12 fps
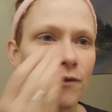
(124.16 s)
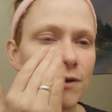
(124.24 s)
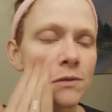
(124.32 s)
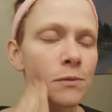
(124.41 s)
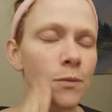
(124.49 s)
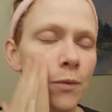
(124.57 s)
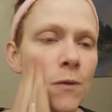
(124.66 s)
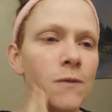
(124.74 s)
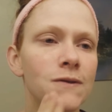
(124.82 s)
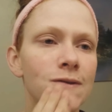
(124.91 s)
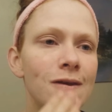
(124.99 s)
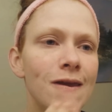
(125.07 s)
we first
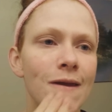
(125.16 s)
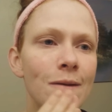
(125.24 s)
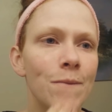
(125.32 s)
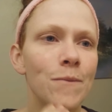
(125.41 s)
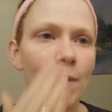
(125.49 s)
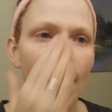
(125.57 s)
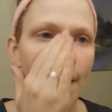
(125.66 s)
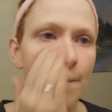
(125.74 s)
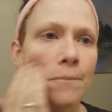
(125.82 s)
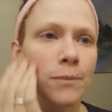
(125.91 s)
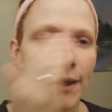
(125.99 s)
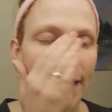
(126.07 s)
proposed the
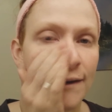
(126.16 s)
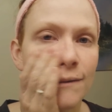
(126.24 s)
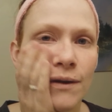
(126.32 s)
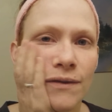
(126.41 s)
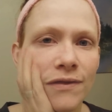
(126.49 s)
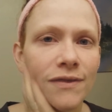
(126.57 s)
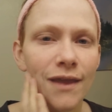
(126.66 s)
plan,